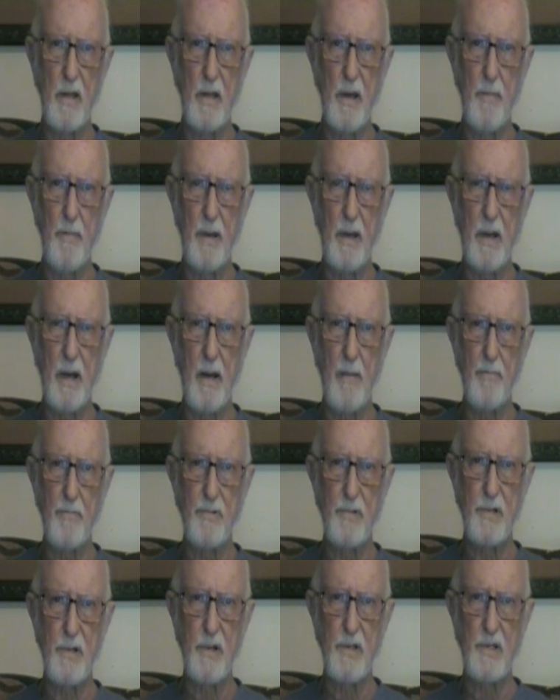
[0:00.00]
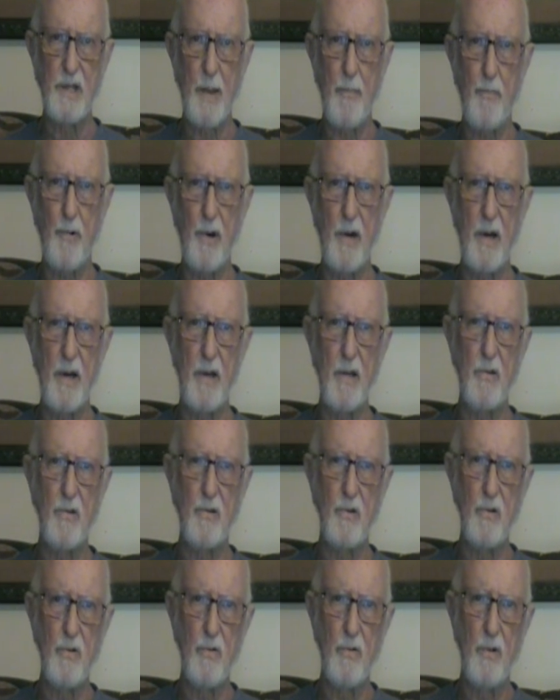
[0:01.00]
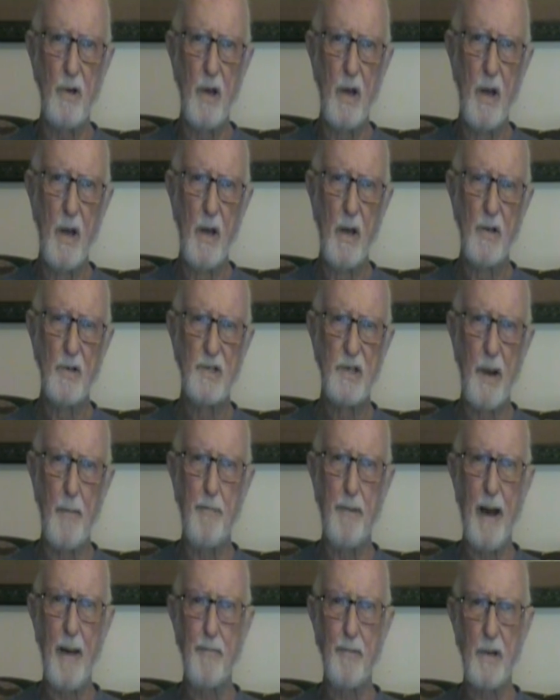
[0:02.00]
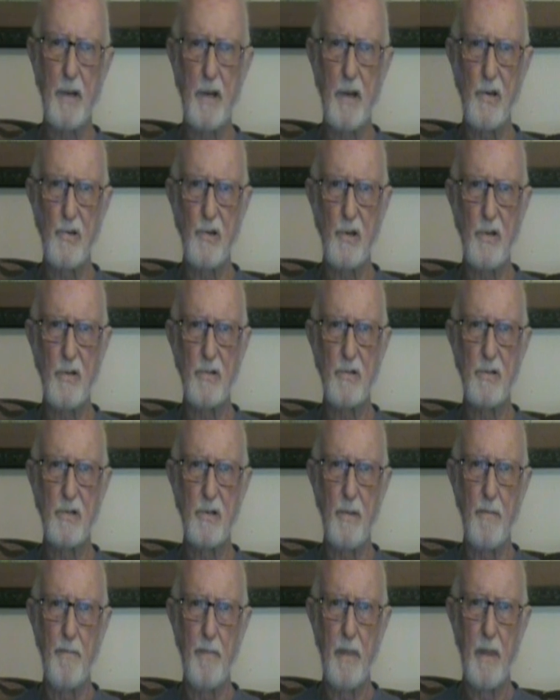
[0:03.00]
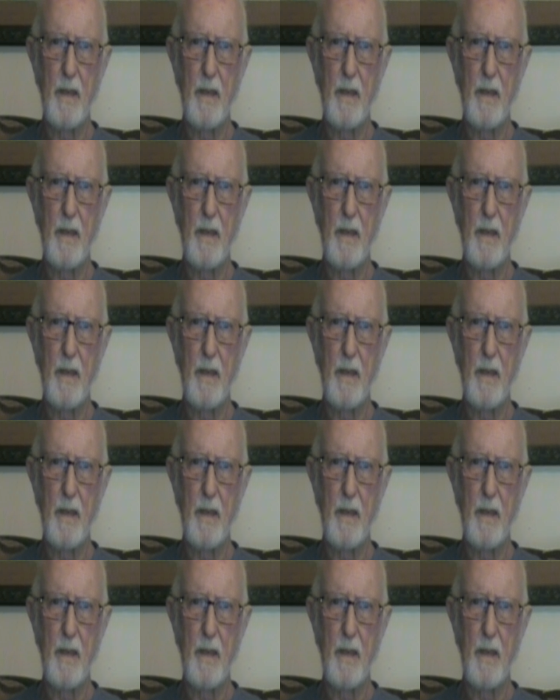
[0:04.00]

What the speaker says: that becomes separated into subpopulations